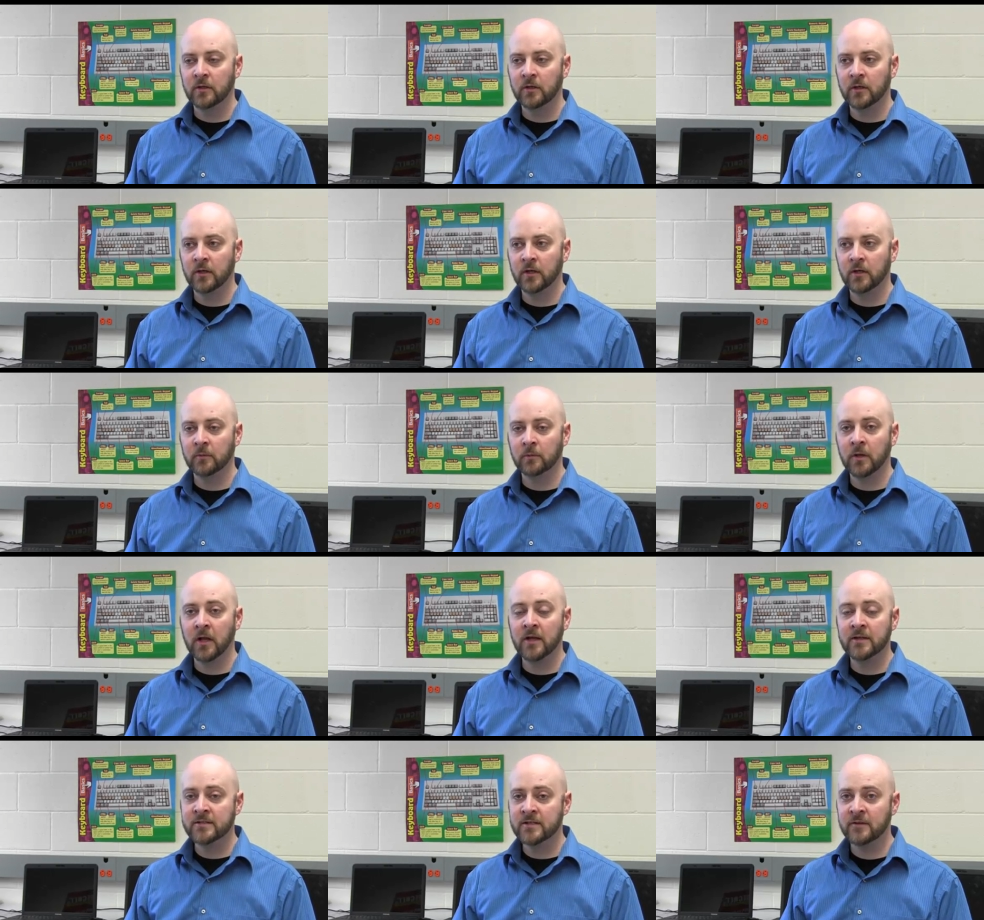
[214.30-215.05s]
uh,
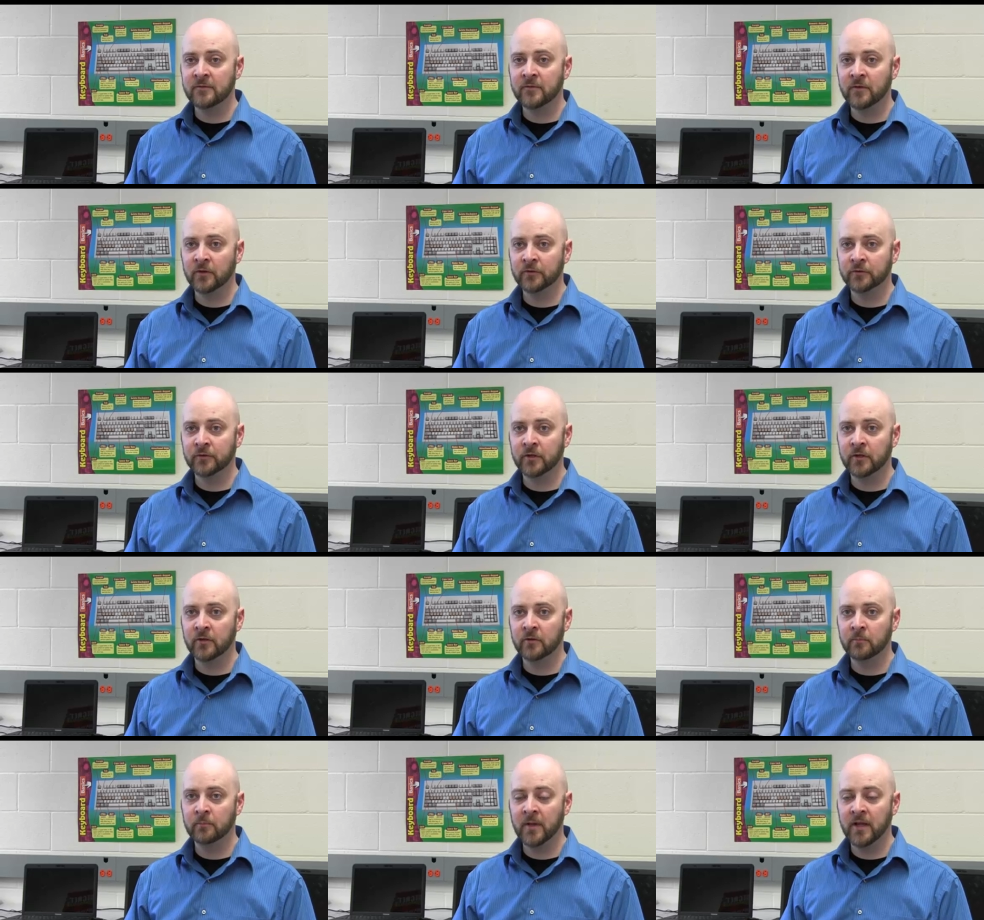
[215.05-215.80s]
content
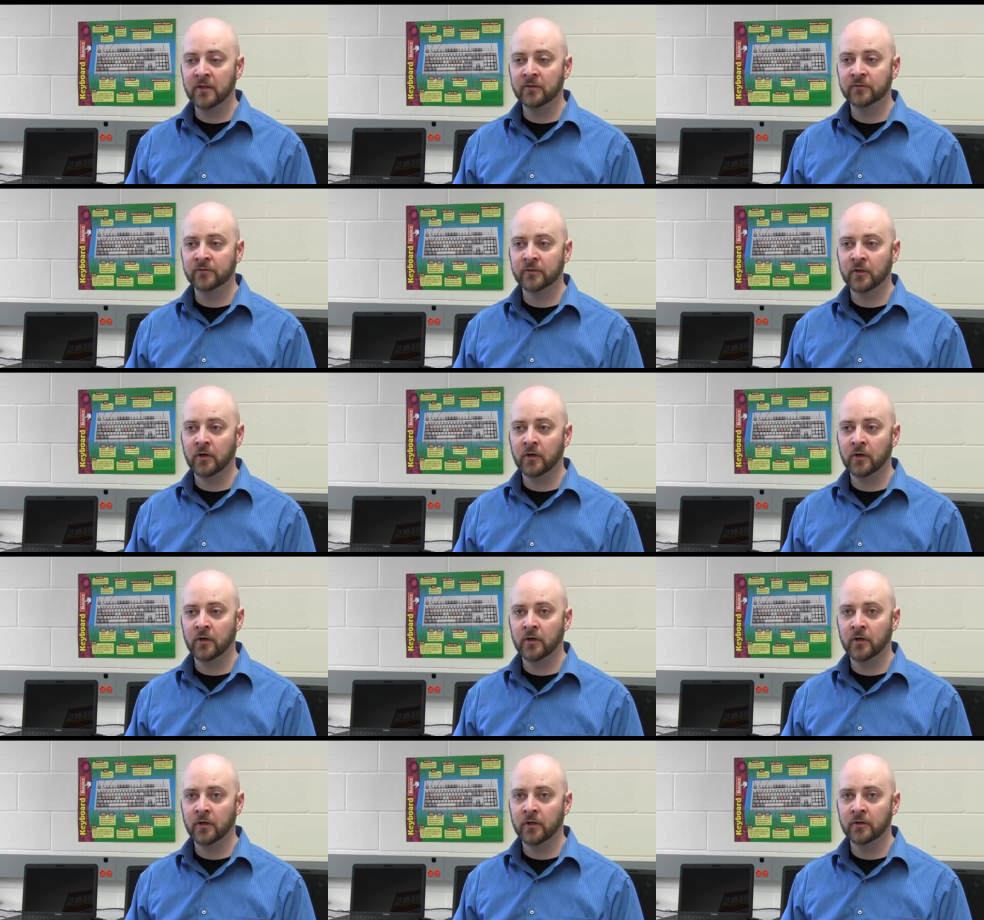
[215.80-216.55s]
filtering based
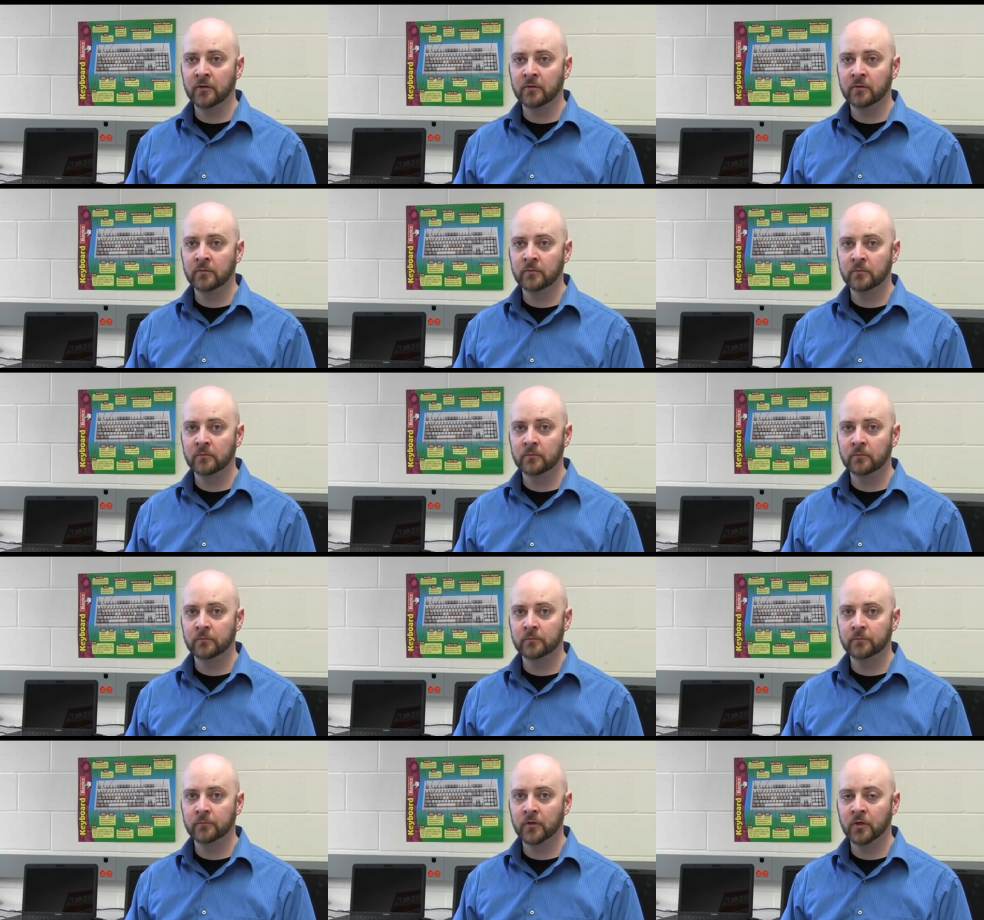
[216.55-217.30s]
on
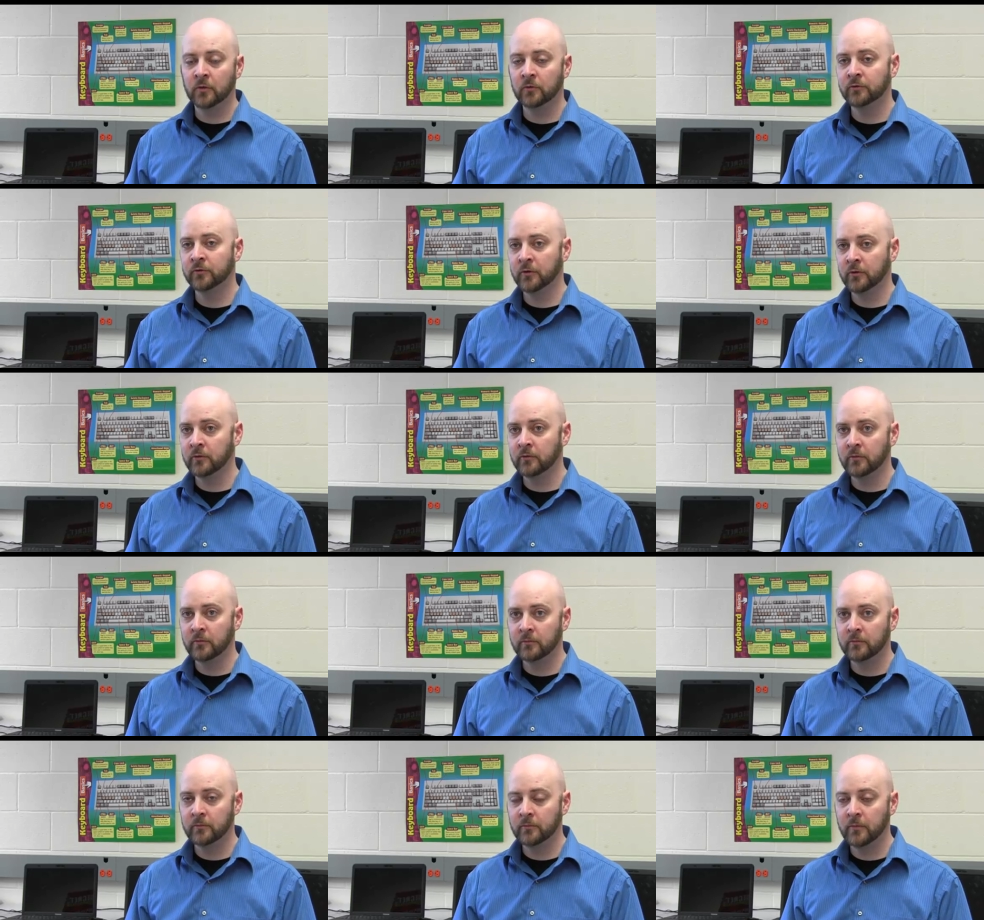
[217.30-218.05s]
you know
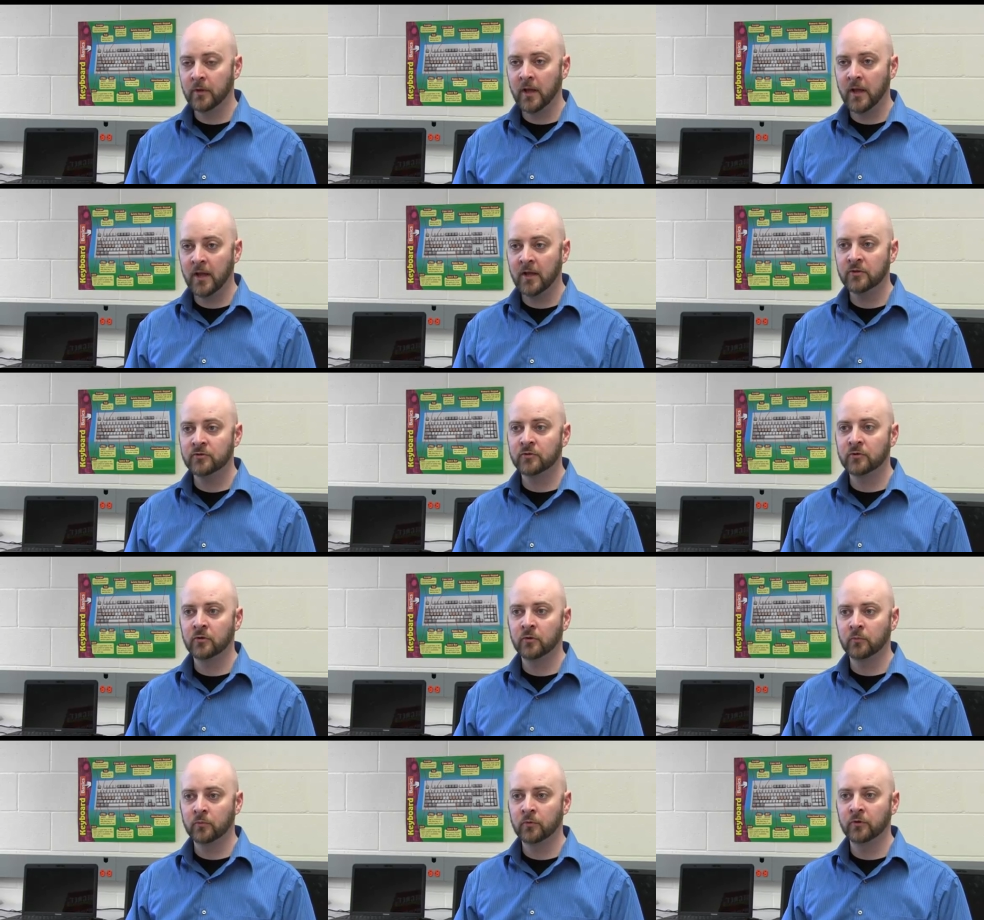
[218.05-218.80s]
certain age
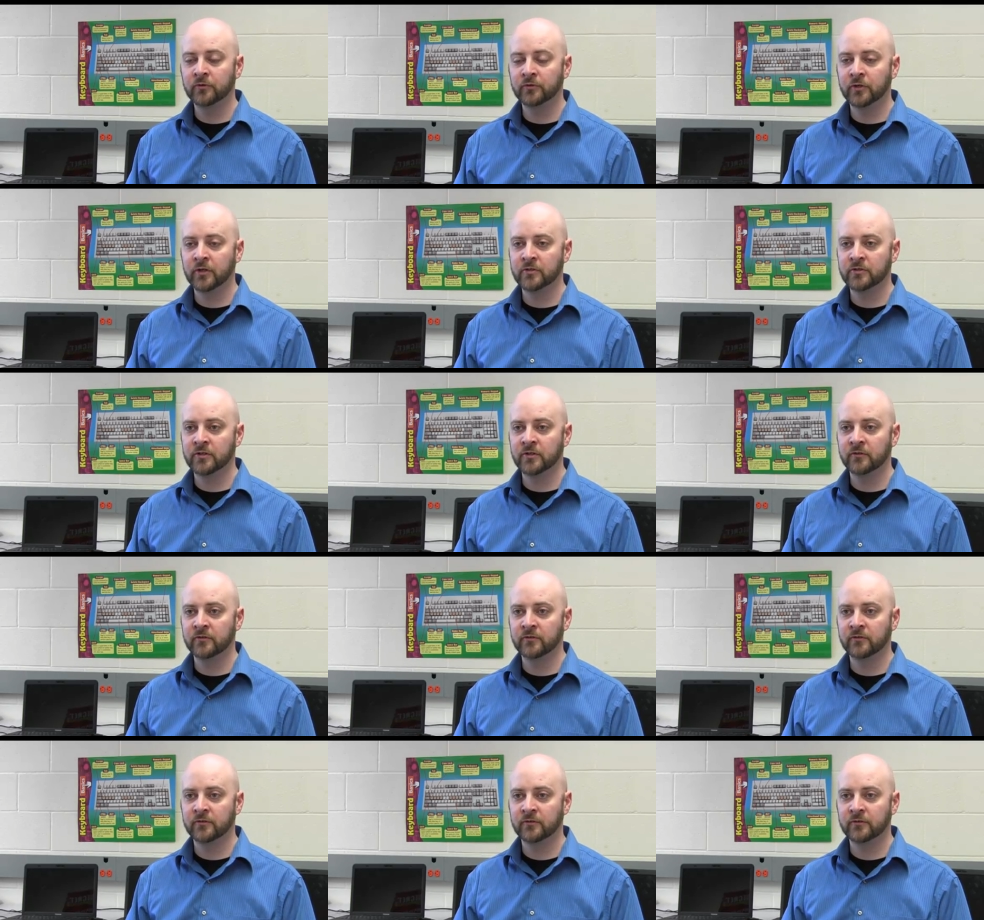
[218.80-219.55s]
group
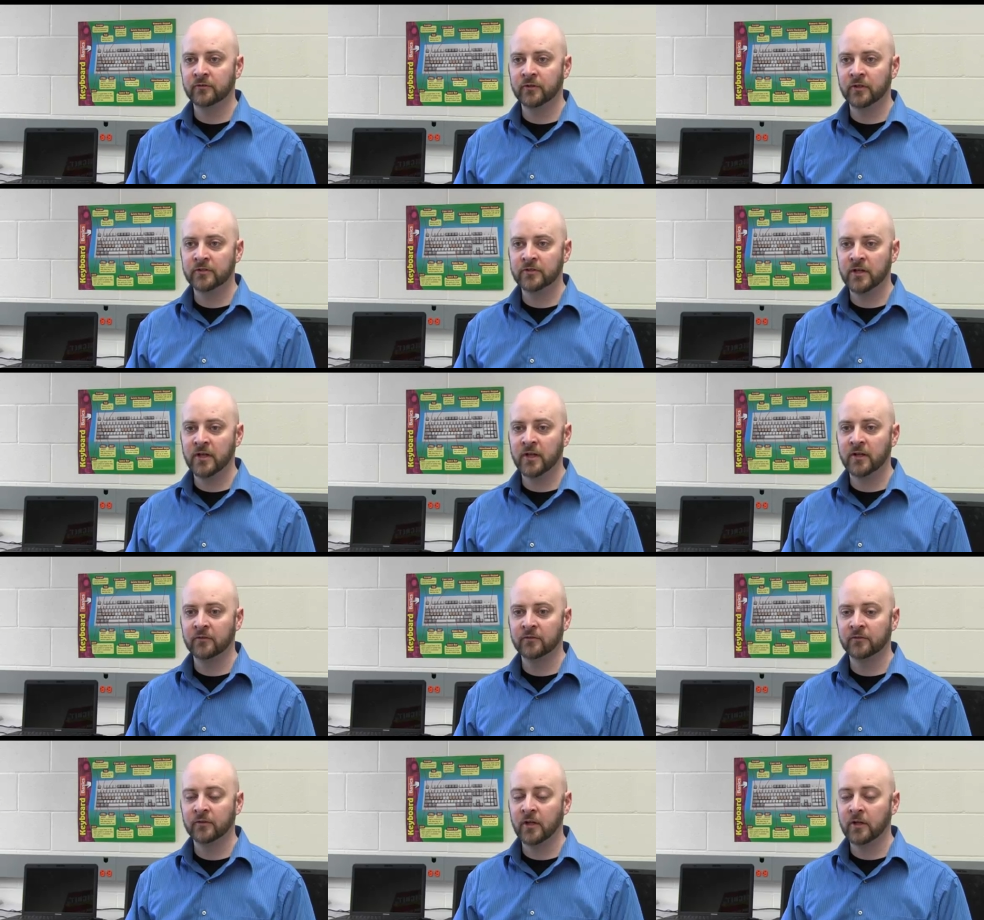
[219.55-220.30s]
restrictions such
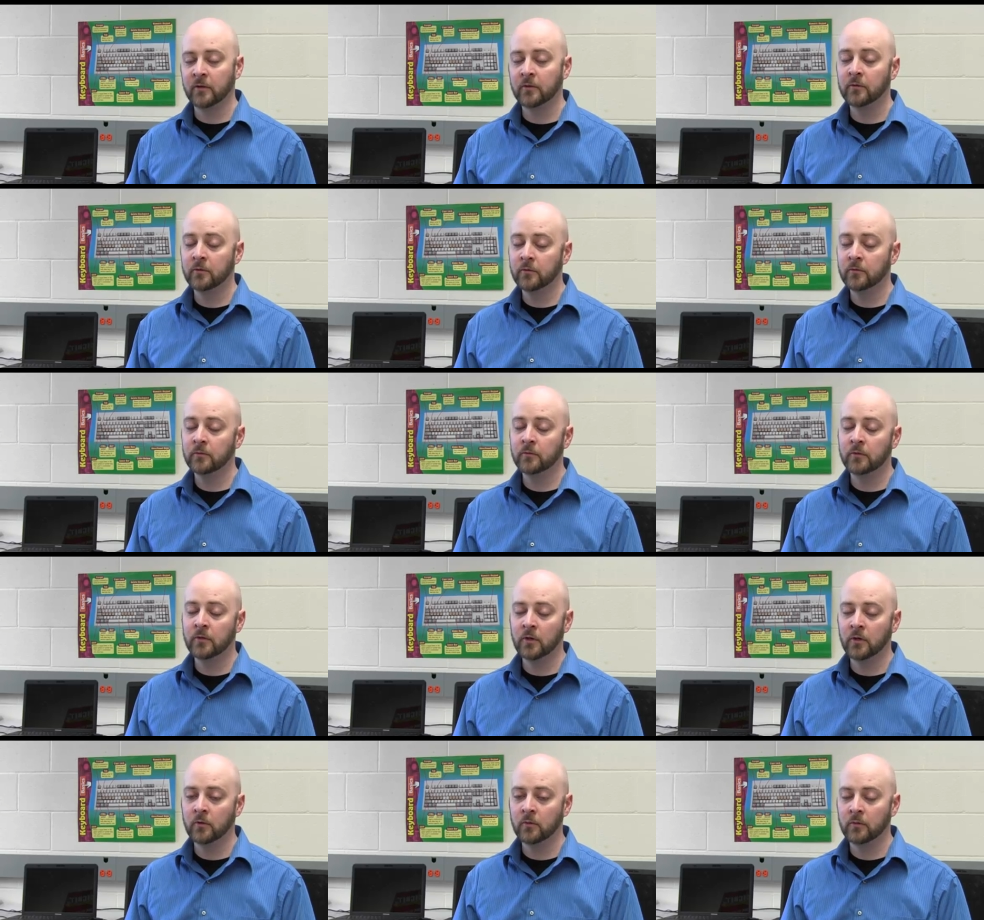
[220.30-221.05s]
as like
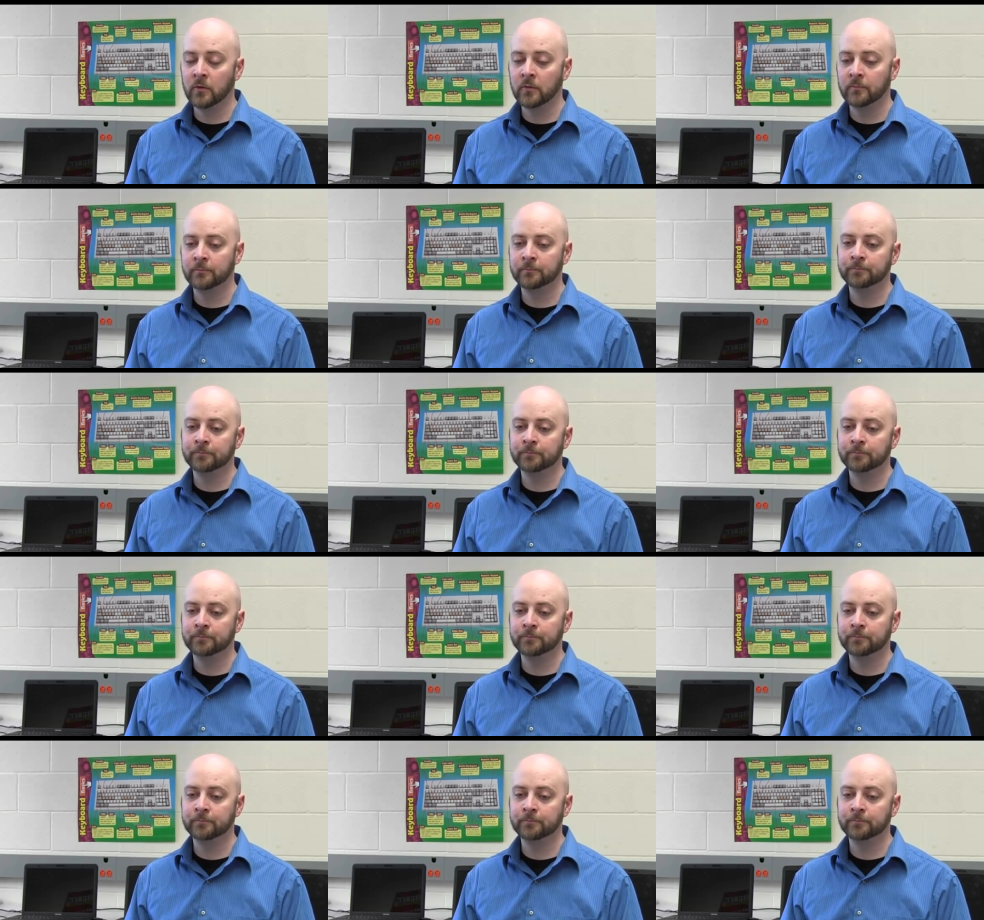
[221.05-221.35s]
you know